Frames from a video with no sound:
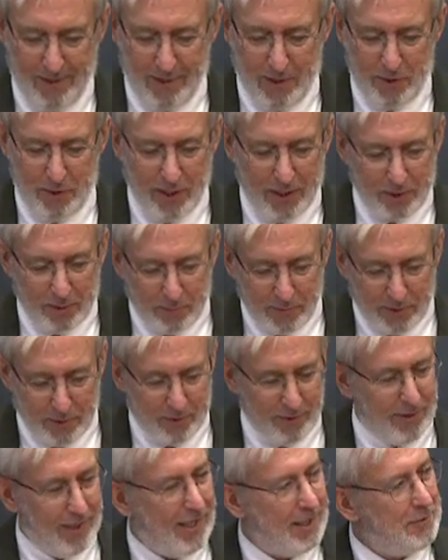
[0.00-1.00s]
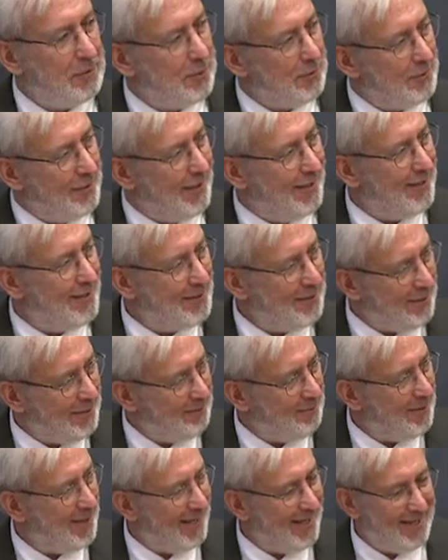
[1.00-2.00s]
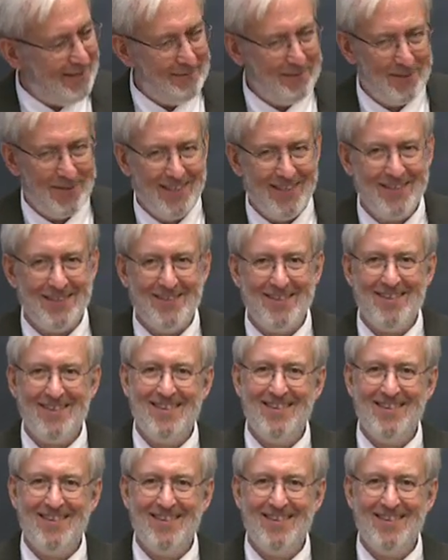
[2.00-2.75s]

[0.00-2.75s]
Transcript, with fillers: Adjustments are necessary sometimes, yes.